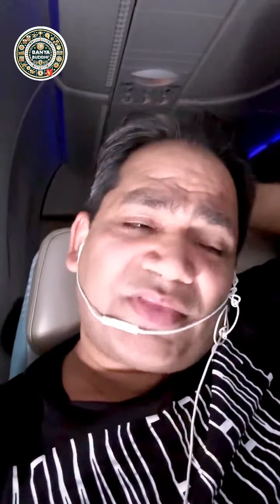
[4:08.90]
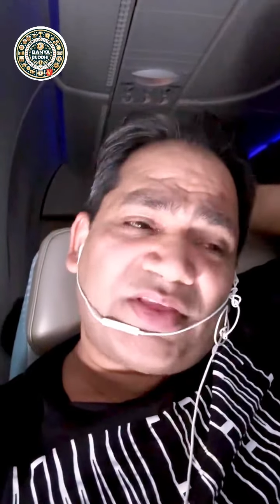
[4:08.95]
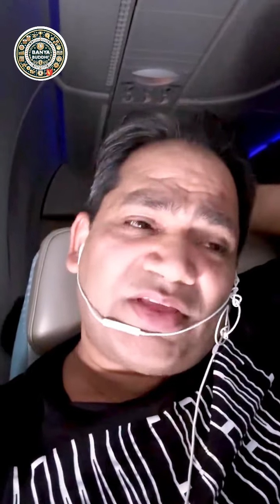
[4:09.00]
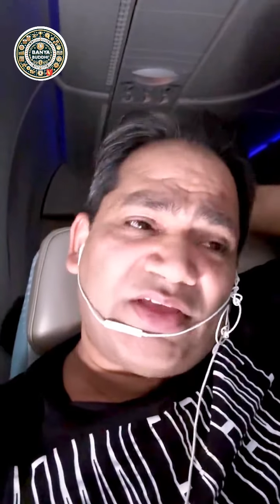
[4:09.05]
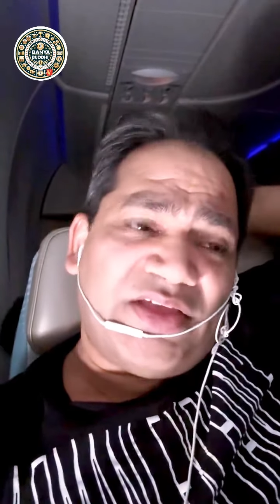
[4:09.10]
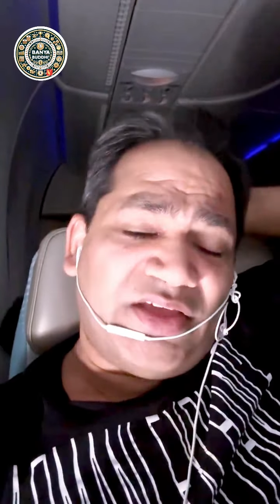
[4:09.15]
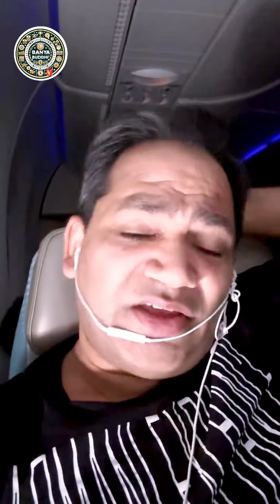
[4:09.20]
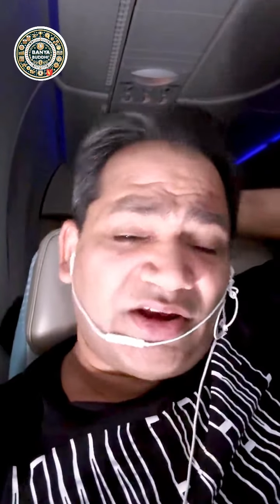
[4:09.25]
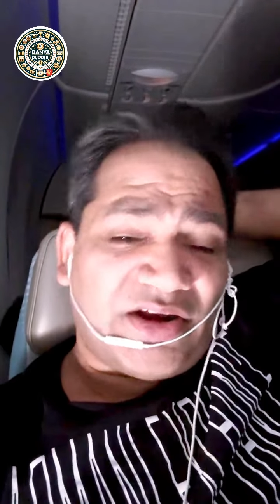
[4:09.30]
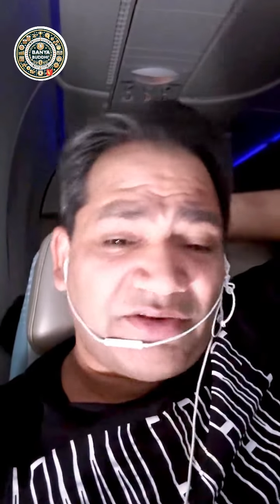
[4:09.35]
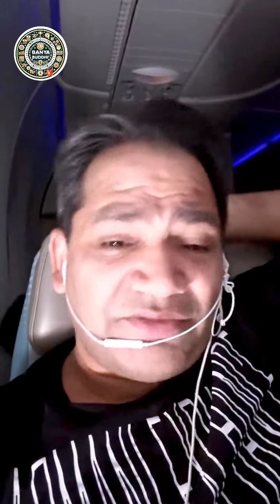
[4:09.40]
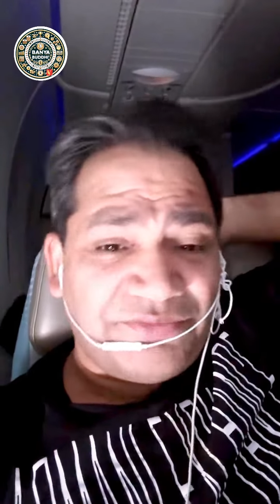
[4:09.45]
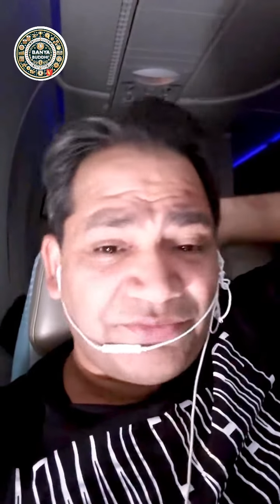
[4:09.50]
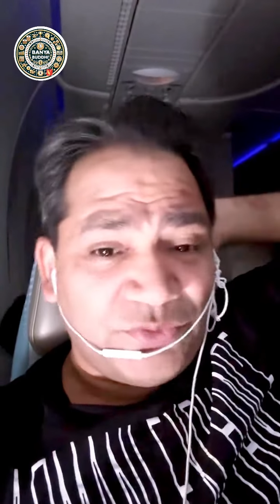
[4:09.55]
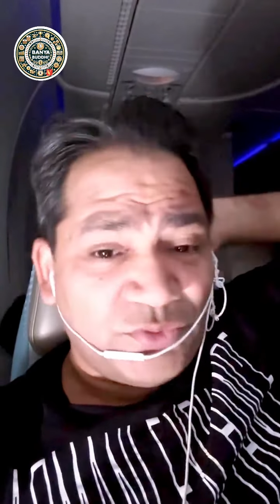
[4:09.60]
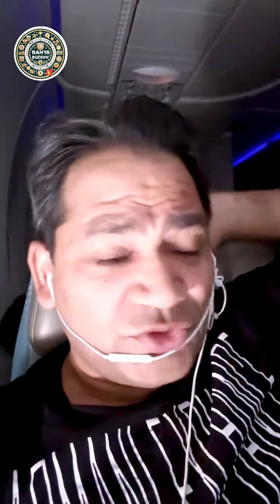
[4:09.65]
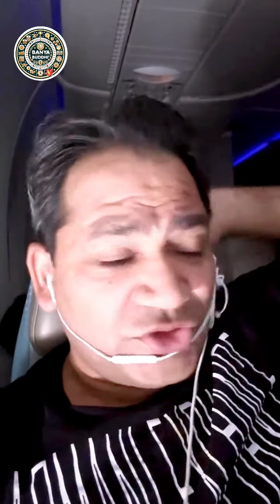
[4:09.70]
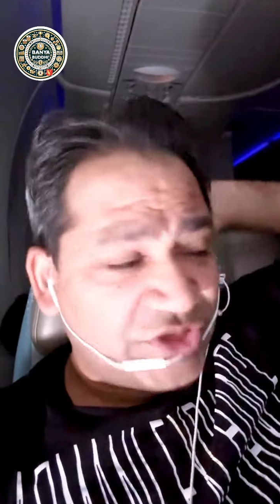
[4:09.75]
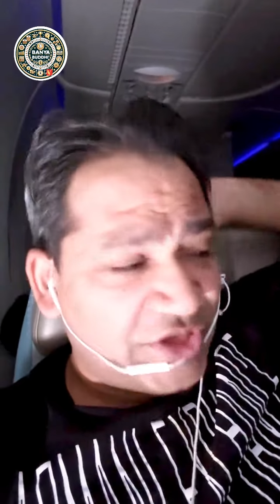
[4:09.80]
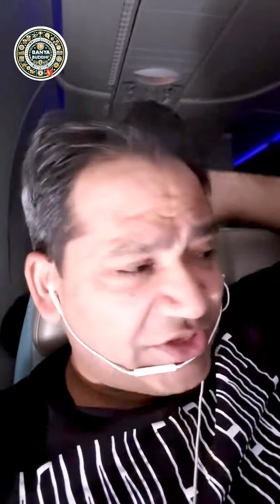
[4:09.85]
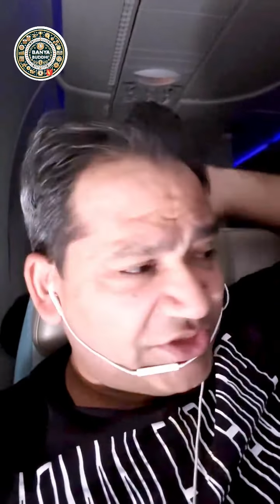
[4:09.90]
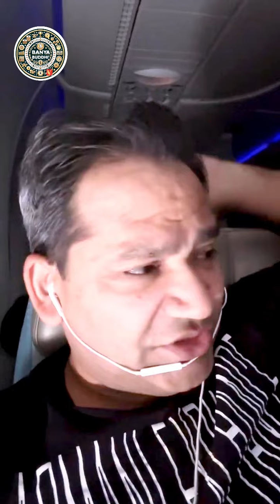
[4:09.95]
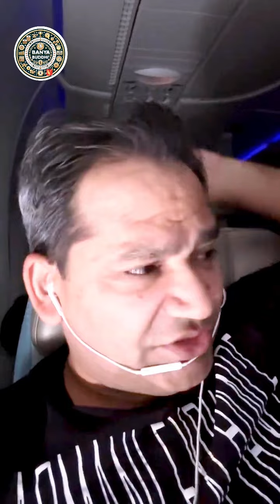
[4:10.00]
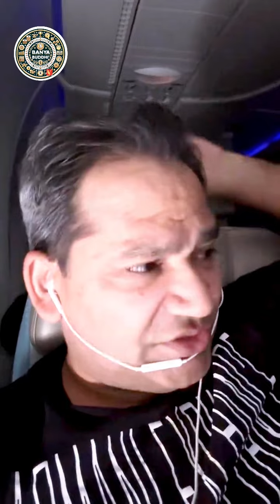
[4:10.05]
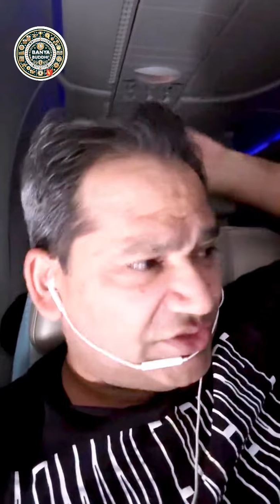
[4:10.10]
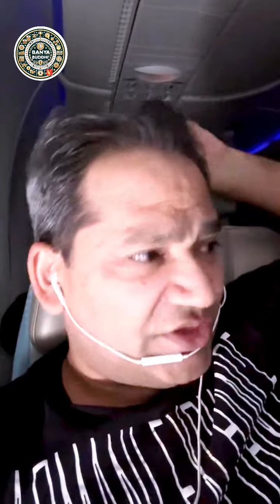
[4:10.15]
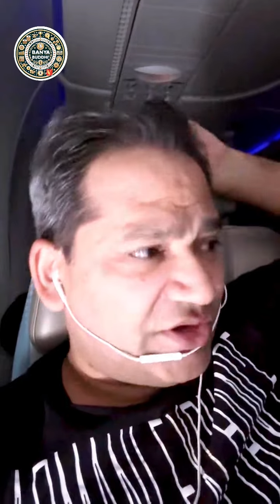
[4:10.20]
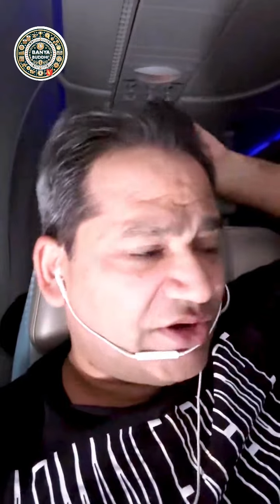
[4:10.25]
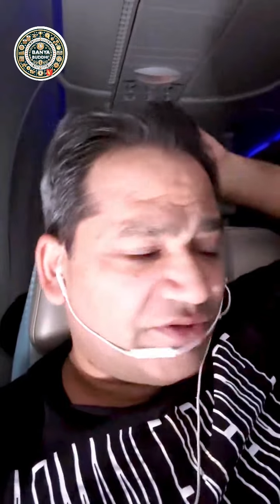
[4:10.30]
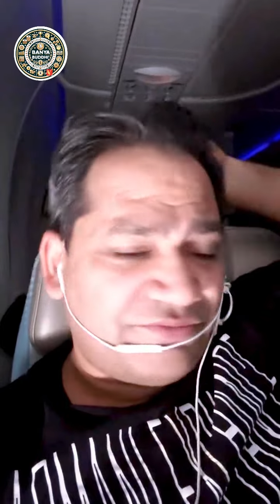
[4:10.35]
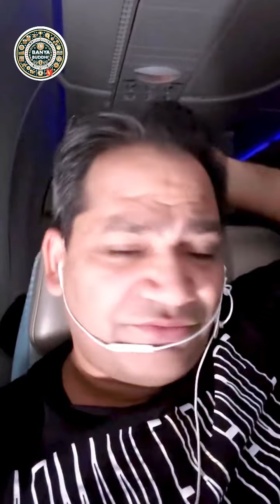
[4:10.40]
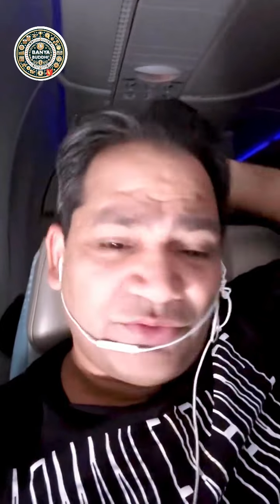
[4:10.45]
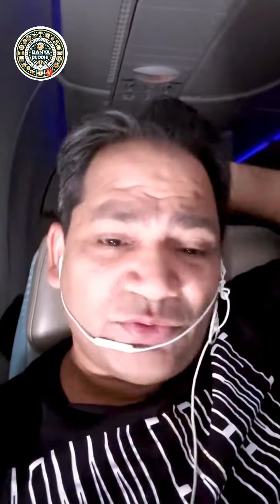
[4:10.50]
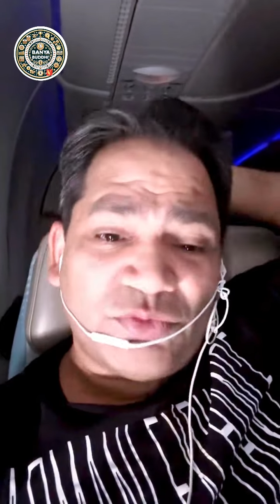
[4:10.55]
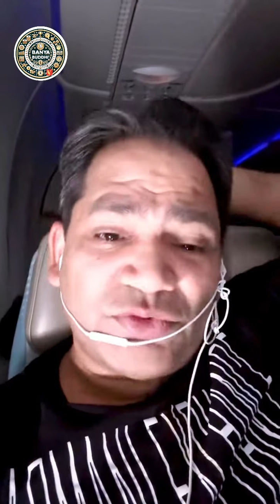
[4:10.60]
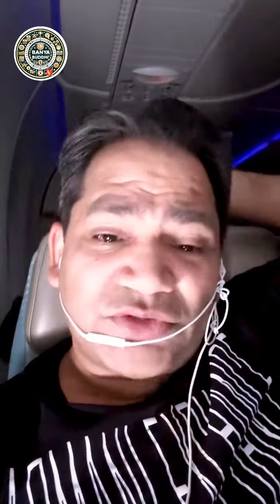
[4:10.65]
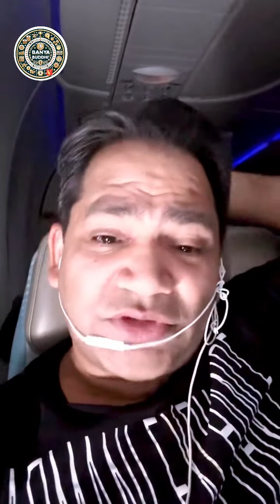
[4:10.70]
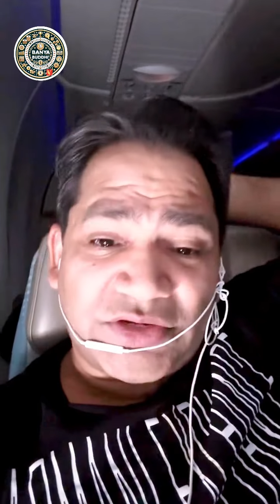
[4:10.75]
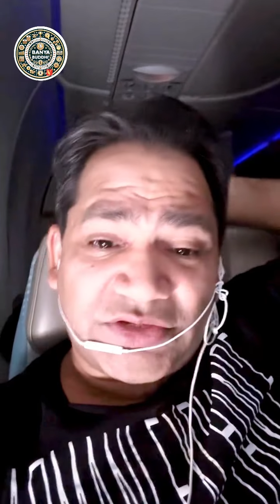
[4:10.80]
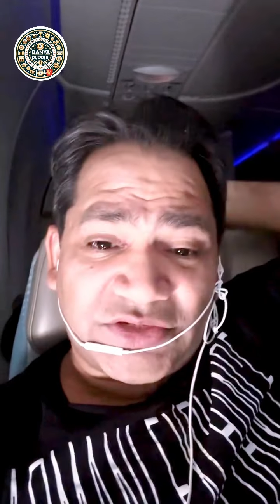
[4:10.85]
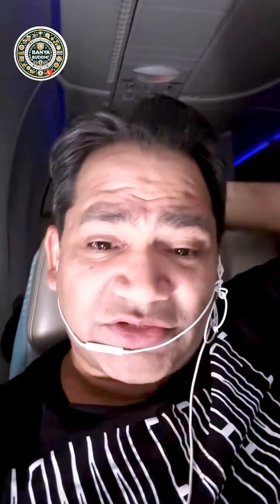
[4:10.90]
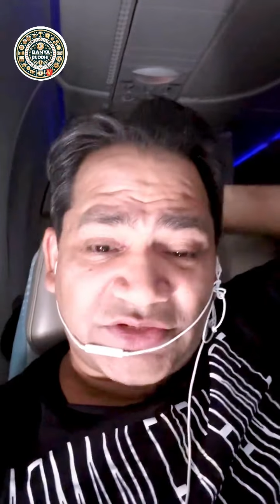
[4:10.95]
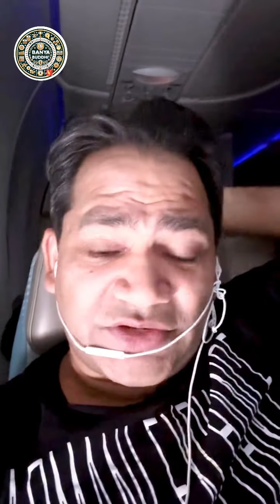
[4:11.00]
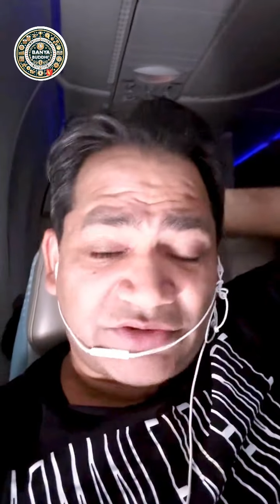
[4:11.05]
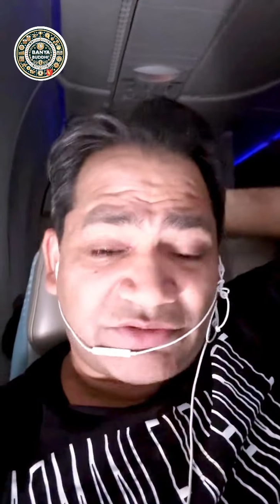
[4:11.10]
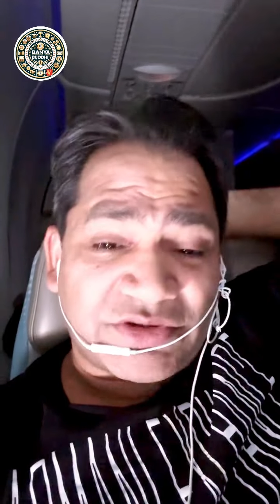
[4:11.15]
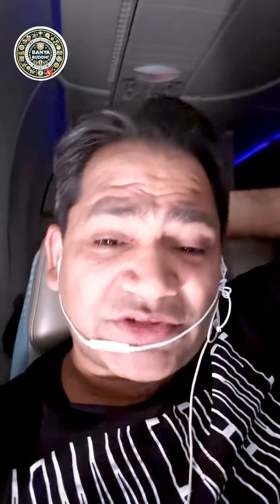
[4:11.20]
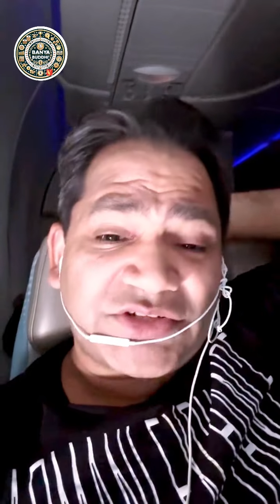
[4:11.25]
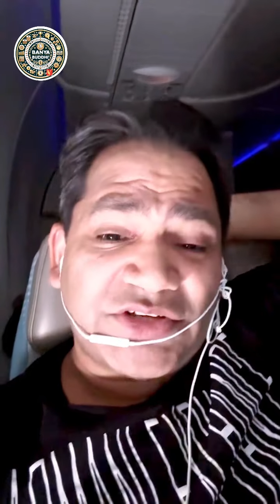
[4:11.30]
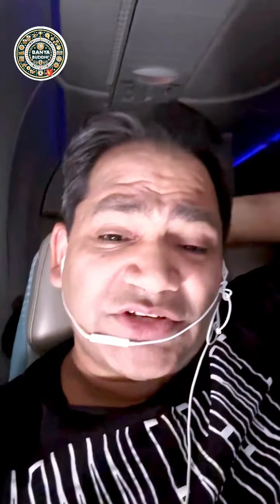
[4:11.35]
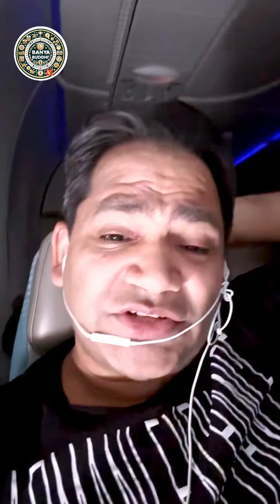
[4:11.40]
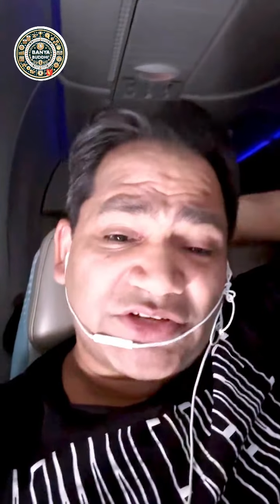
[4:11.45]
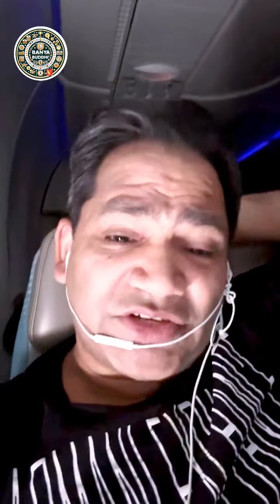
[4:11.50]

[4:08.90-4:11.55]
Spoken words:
here are a few changes, interesting